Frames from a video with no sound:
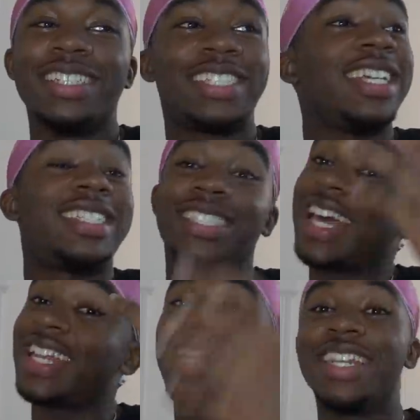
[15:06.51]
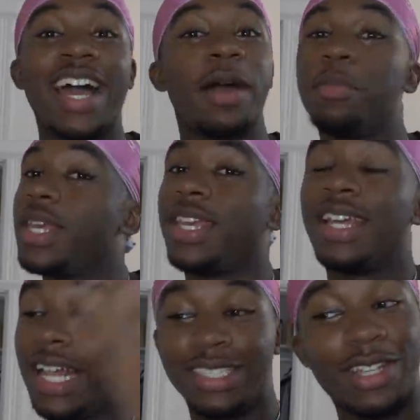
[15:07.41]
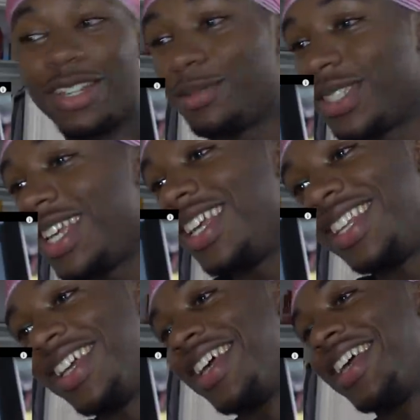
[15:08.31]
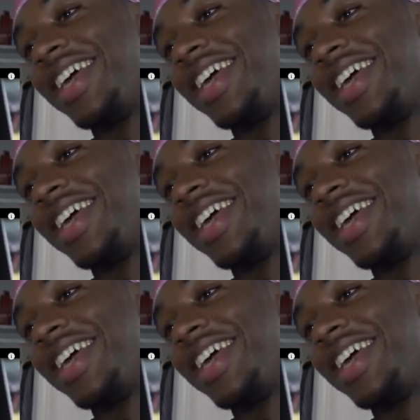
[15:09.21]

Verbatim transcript: She said it, not me. That's all I'm saying. Damn.